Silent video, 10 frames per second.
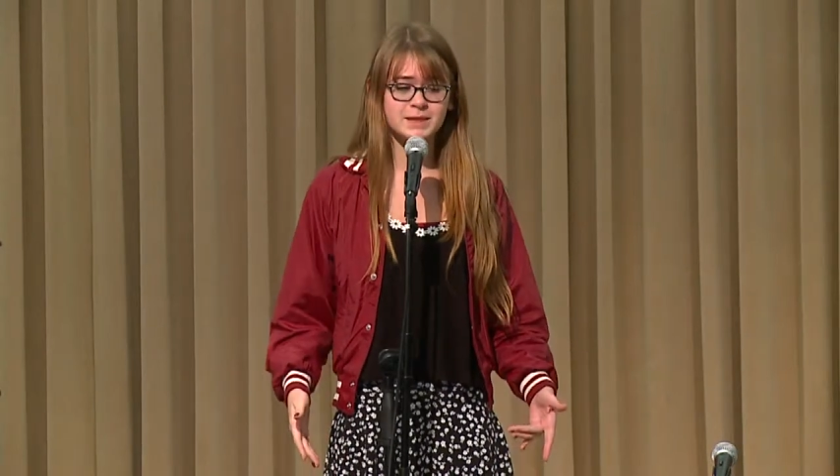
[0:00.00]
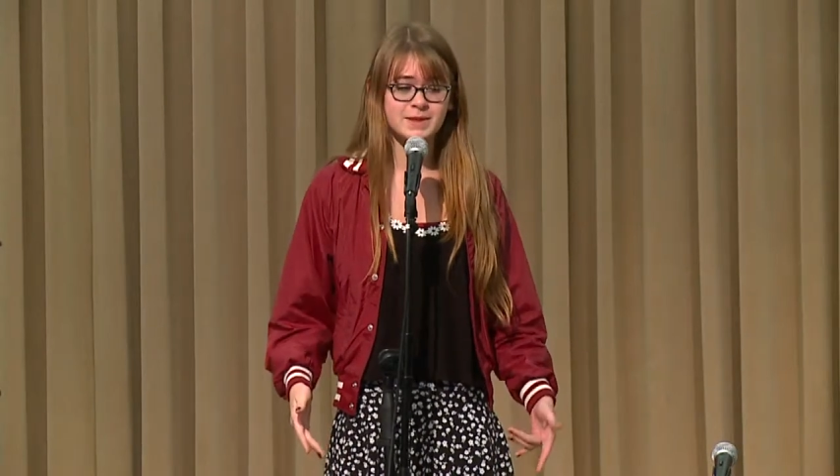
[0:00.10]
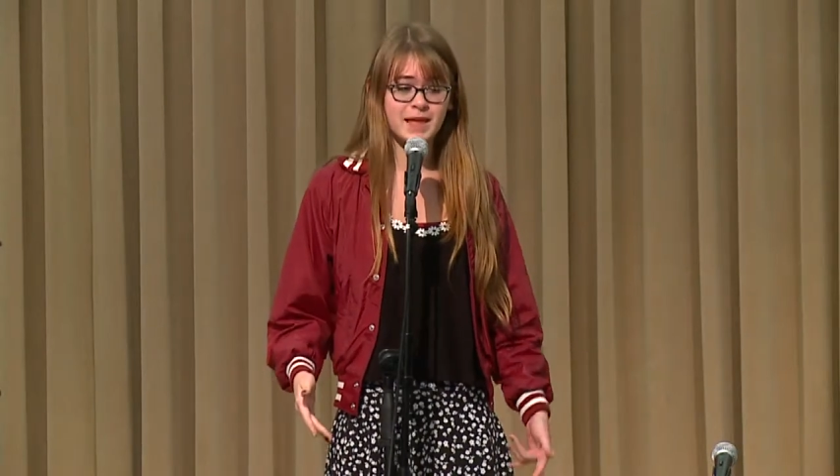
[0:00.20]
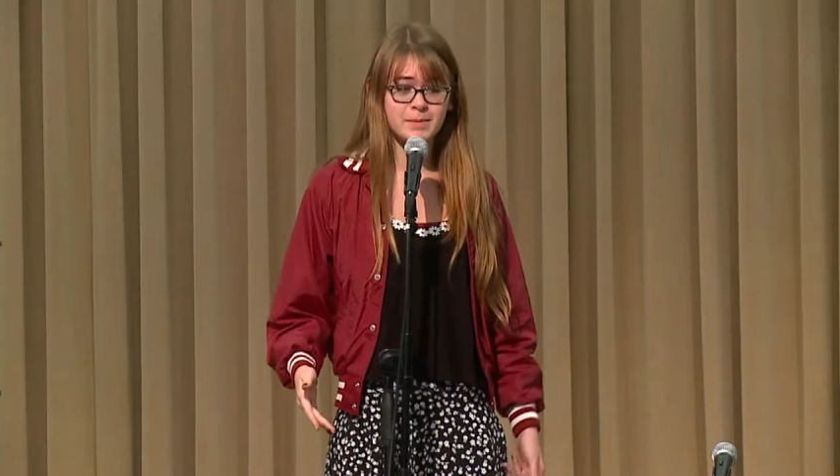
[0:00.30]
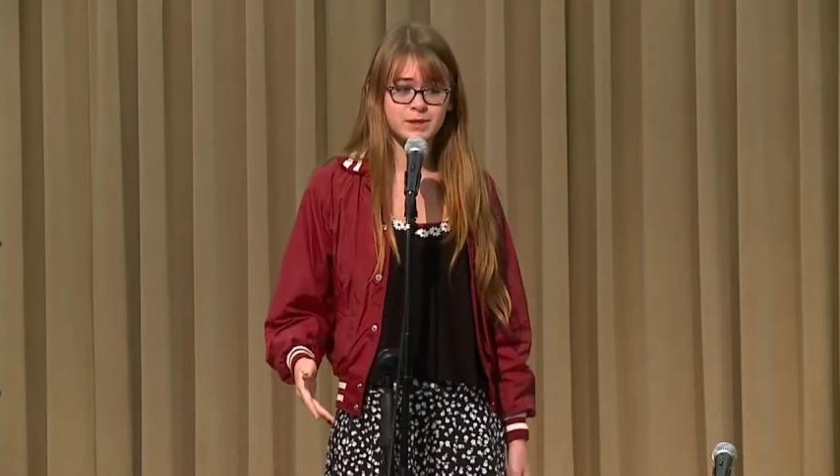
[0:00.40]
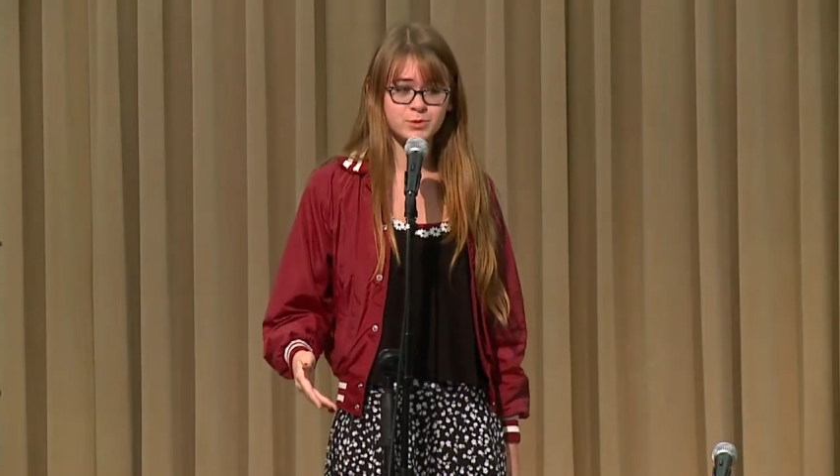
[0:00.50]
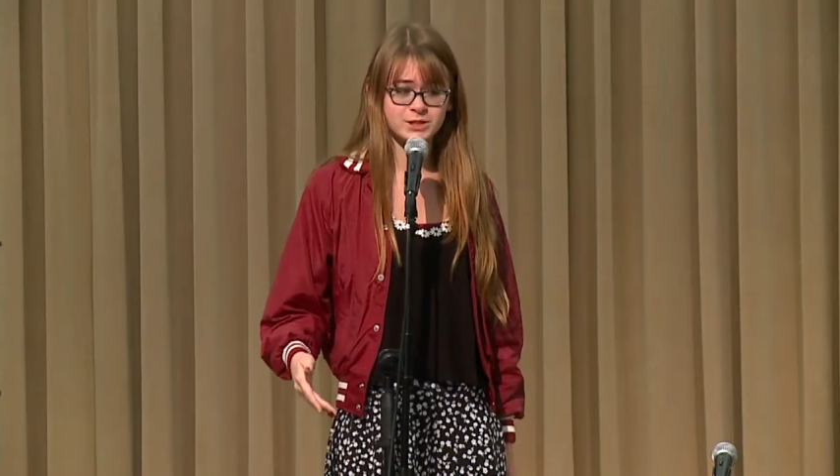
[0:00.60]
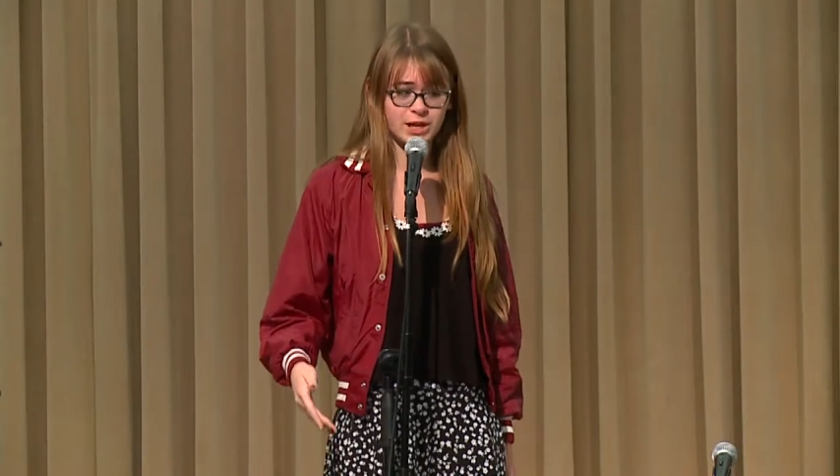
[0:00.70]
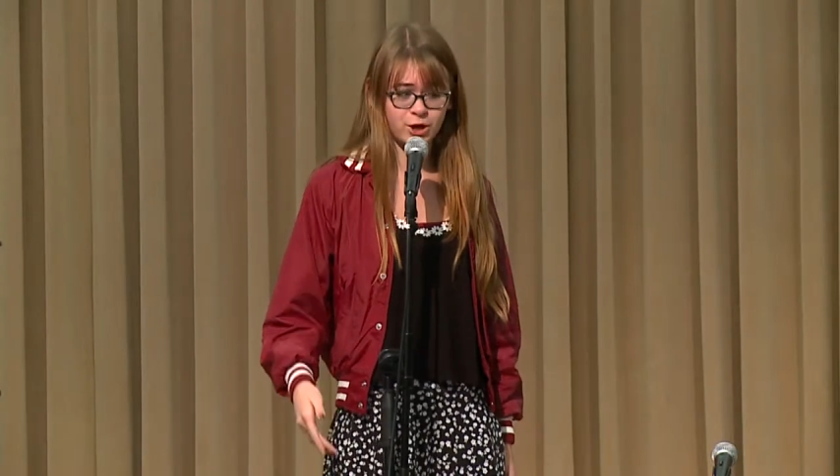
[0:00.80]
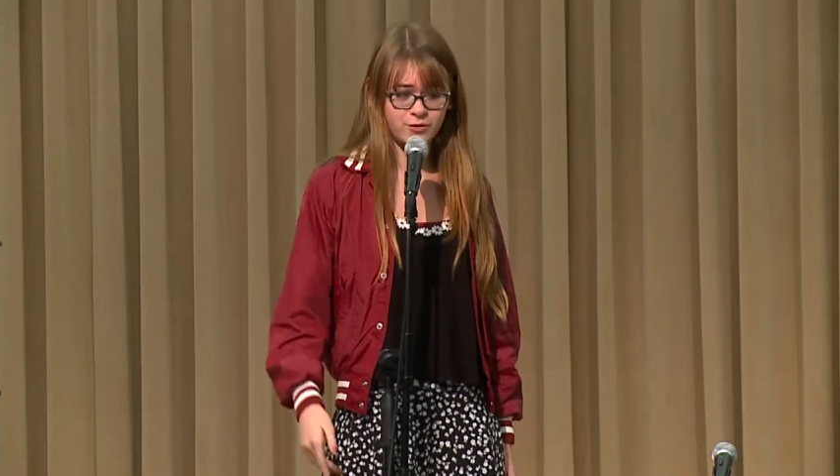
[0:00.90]
makes me that much more
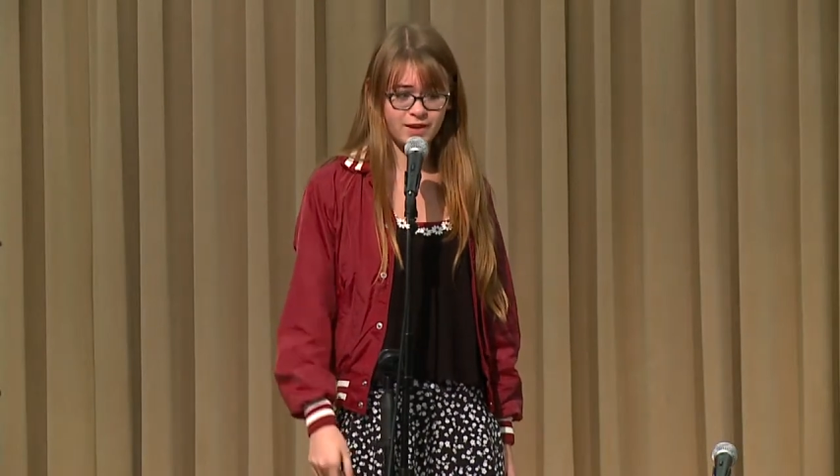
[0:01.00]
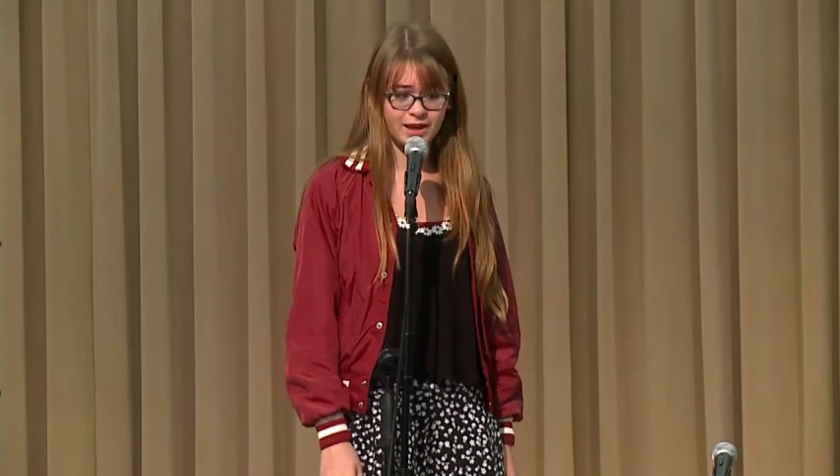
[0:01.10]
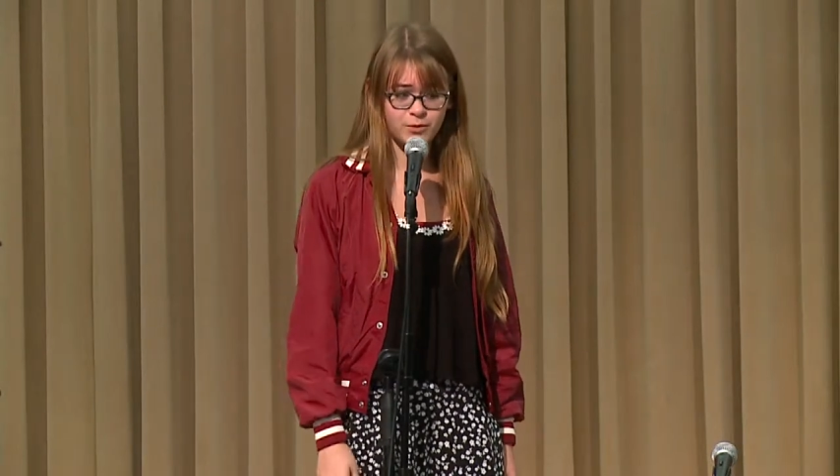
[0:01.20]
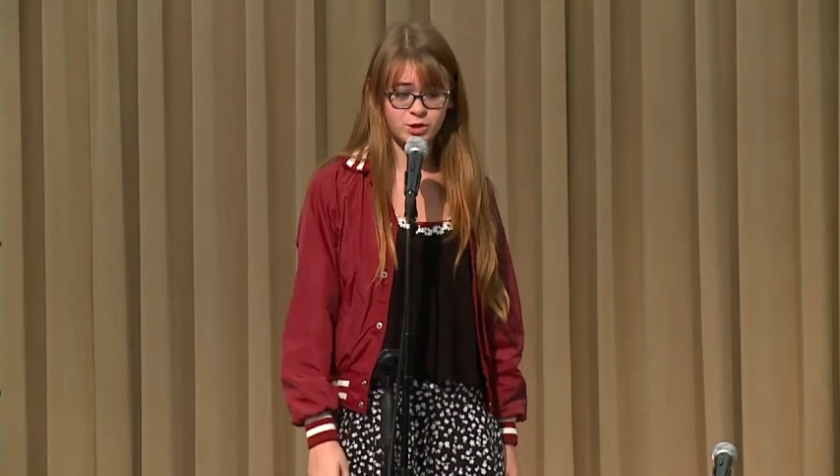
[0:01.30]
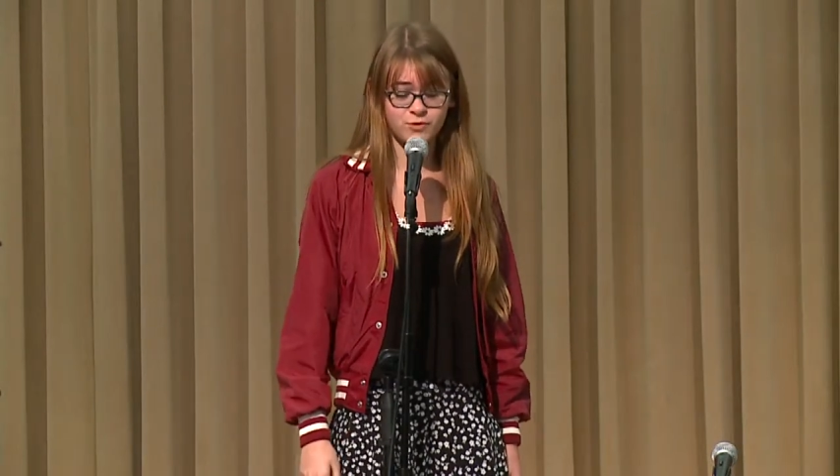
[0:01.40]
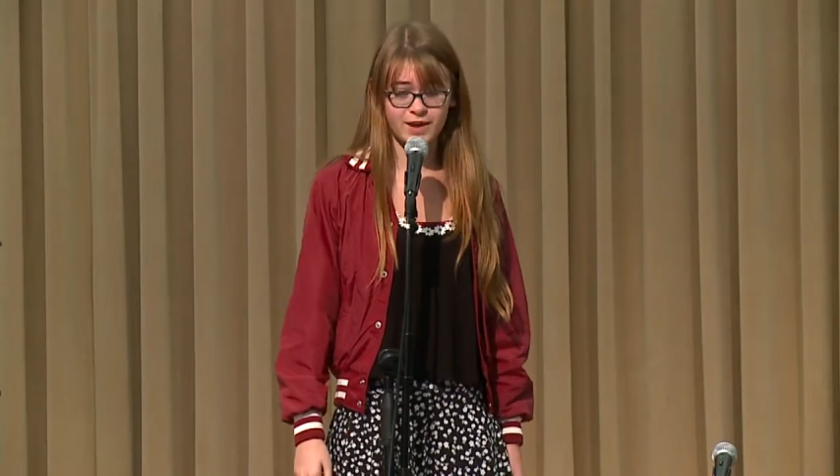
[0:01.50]
terrifying when you've